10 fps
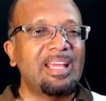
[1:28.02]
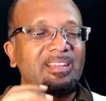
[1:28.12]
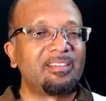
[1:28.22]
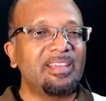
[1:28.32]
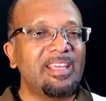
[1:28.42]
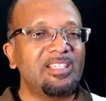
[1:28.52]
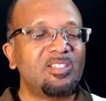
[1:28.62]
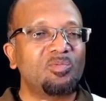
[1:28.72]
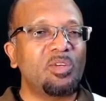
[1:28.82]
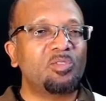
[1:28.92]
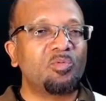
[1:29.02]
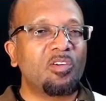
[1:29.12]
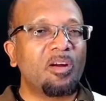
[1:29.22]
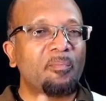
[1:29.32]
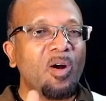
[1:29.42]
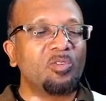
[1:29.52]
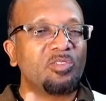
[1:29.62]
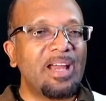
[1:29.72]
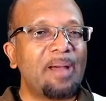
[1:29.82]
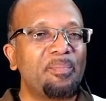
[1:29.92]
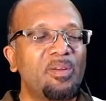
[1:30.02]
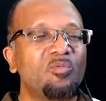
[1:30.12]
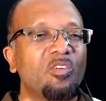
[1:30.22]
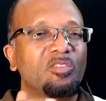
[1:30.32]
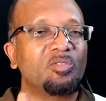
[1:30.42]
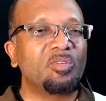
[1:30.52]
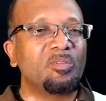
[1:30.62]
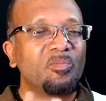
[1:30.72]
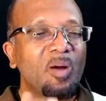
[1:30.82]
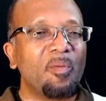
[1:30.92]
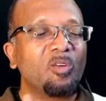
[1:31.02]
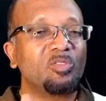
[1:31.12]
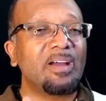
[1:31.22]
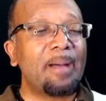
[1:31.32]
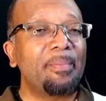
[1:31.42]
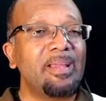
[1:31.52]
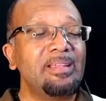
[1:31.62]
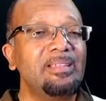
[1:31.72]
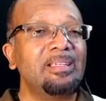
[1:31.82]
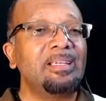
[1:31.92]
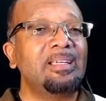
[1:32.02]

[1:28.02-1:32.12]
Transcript: and the things which were about to happen were to about to happen